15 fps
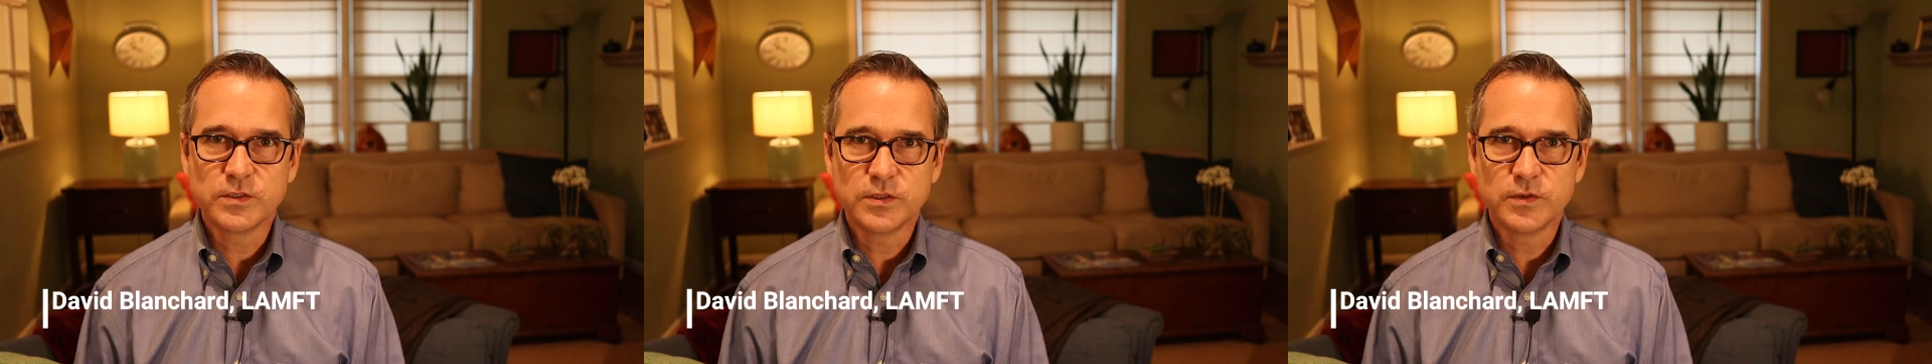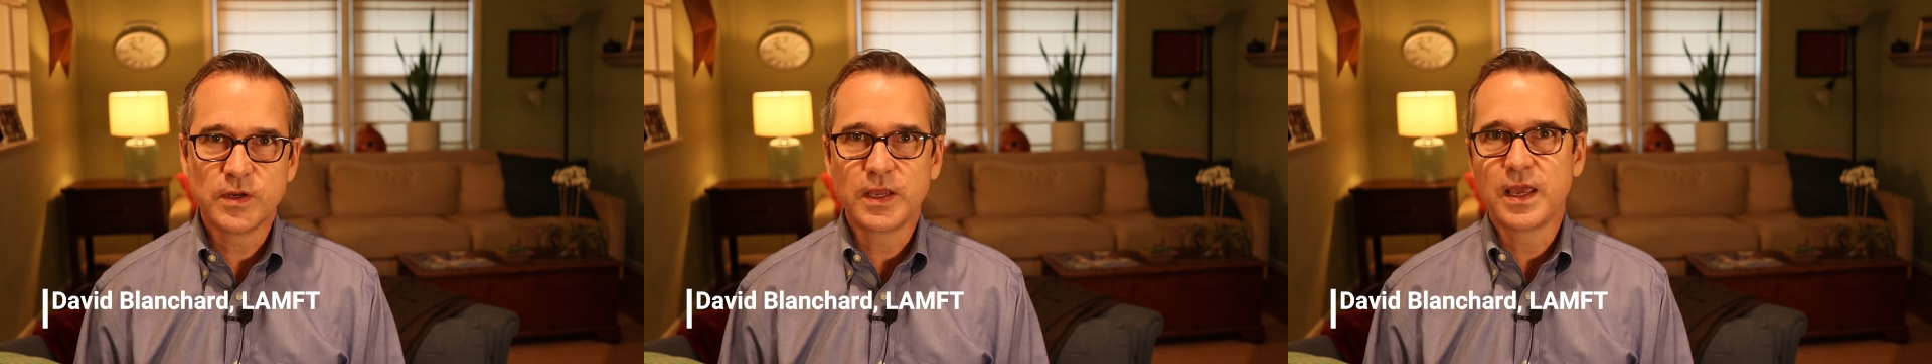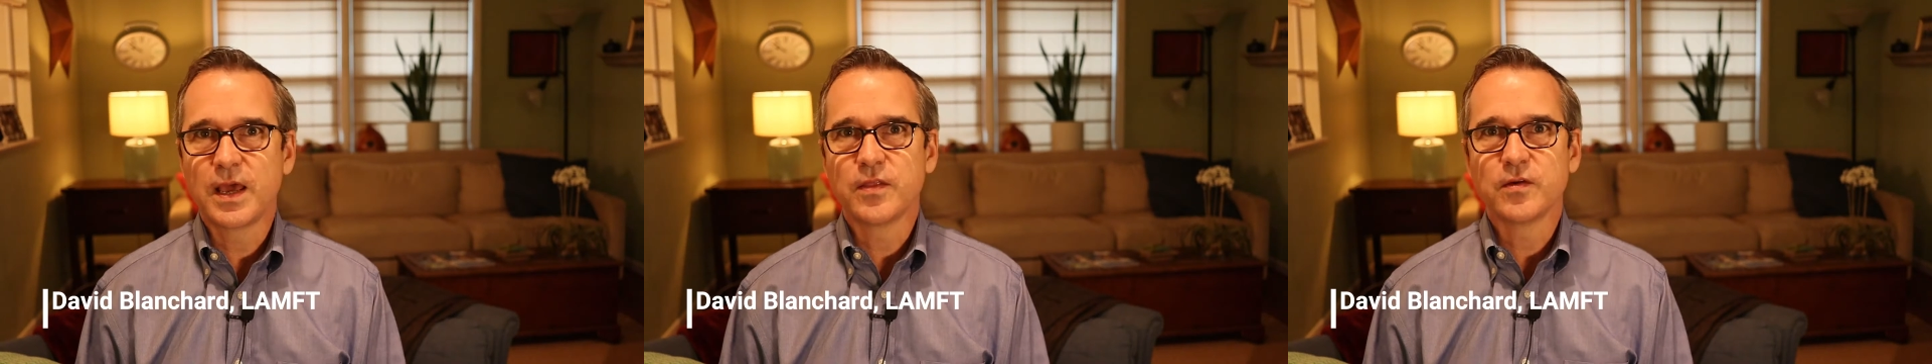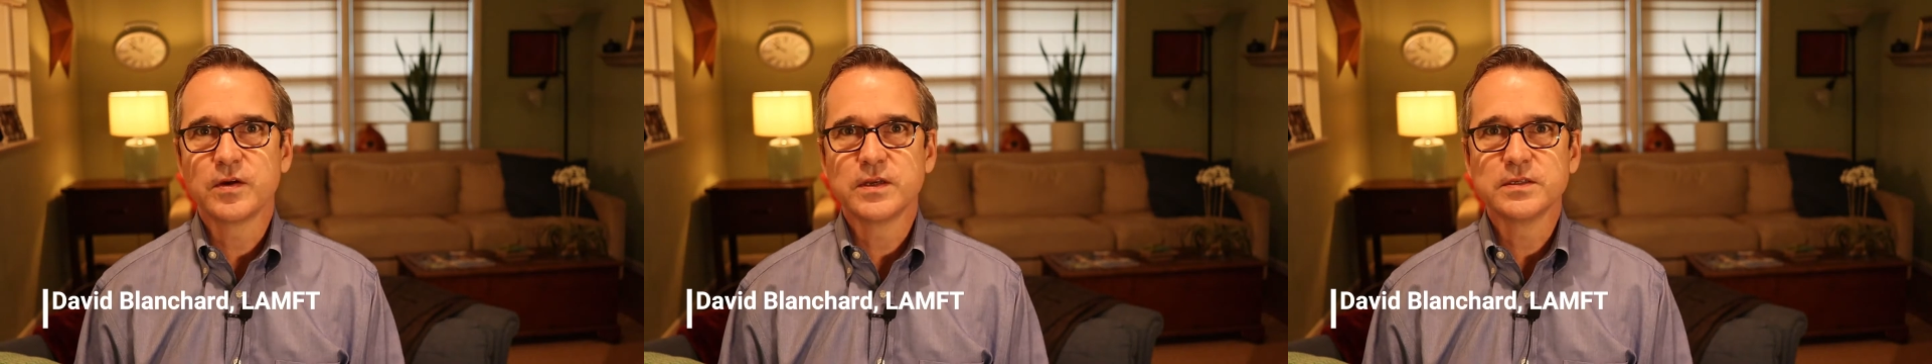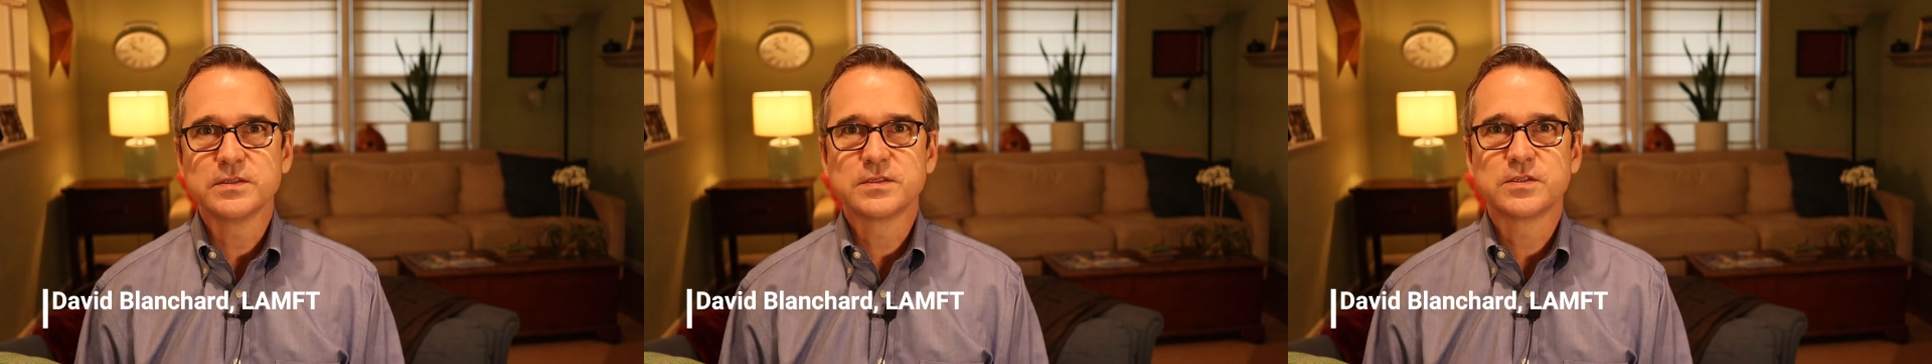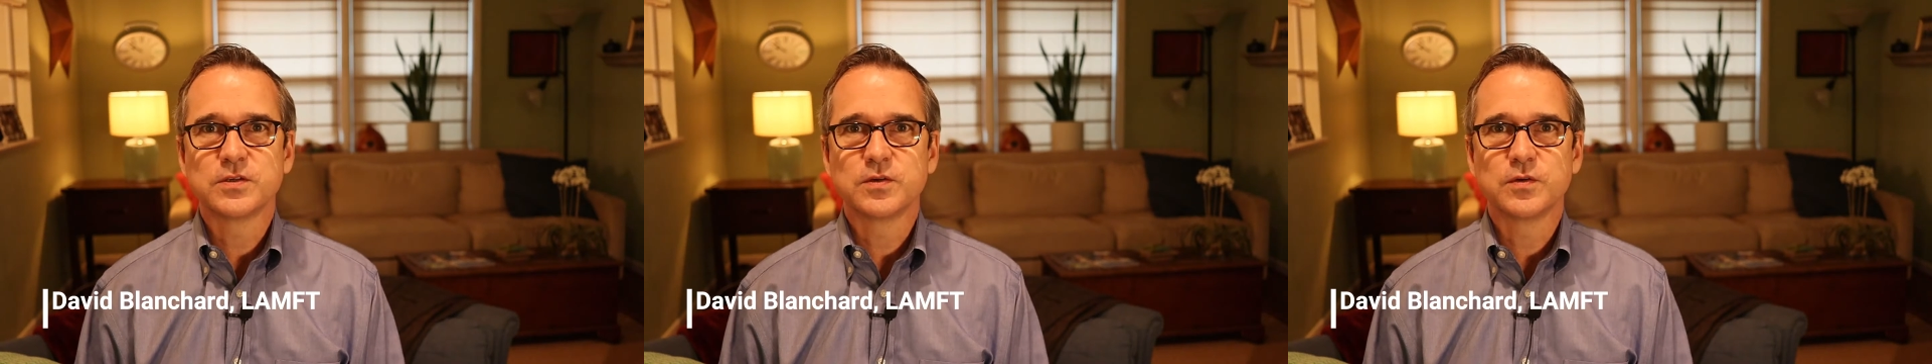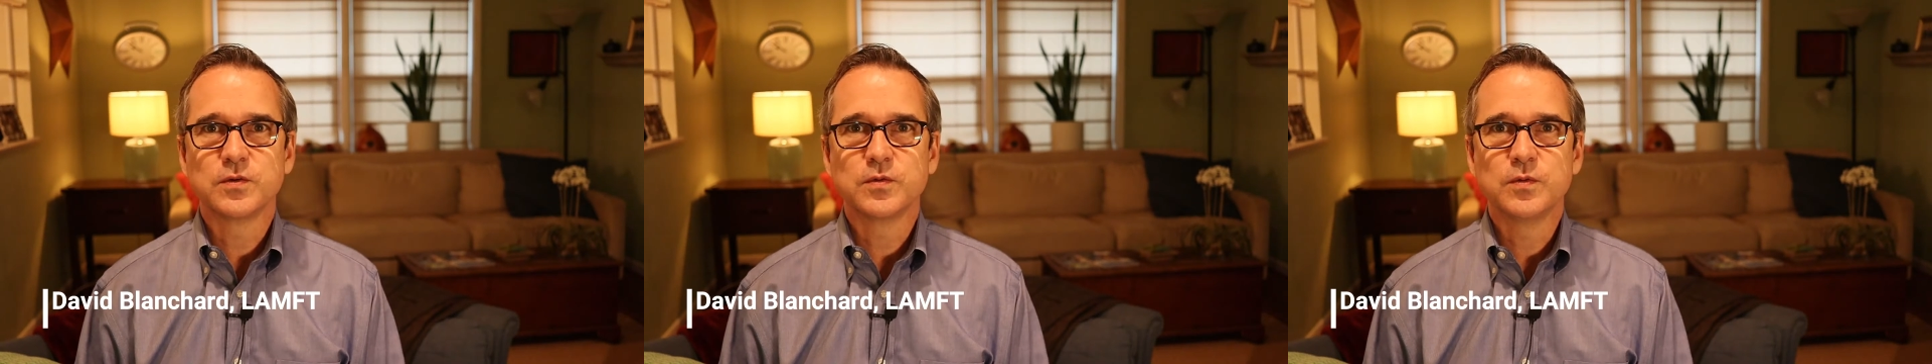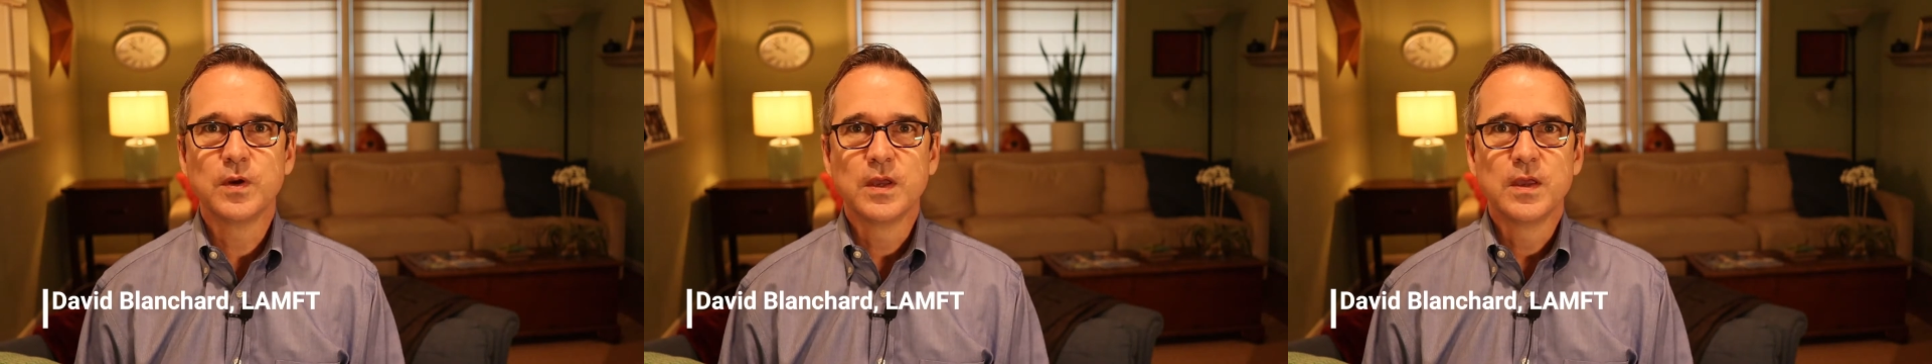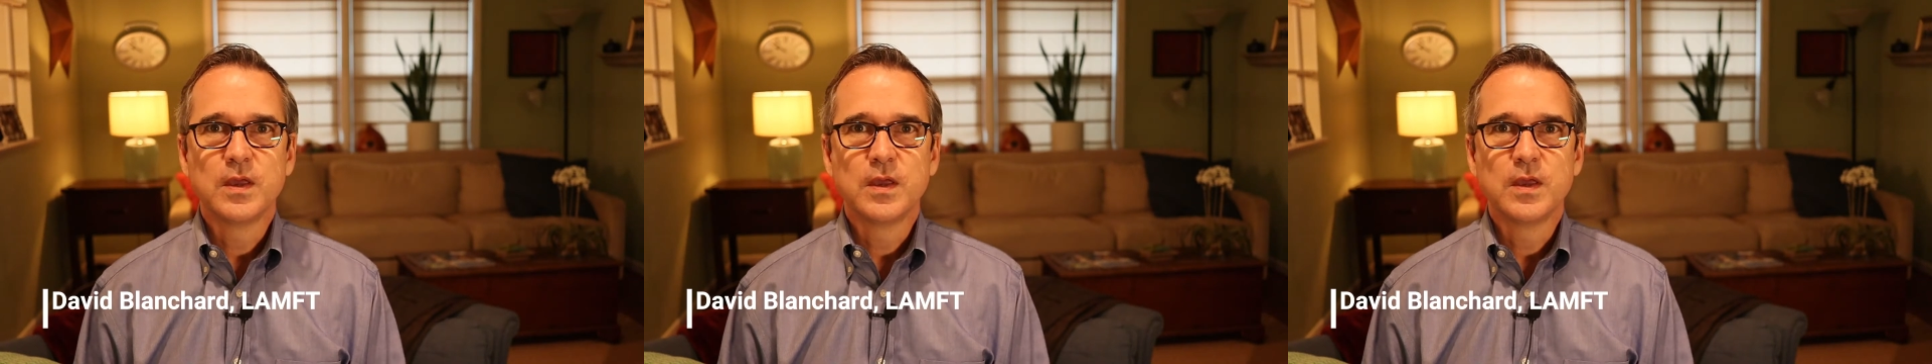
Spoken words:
do together is to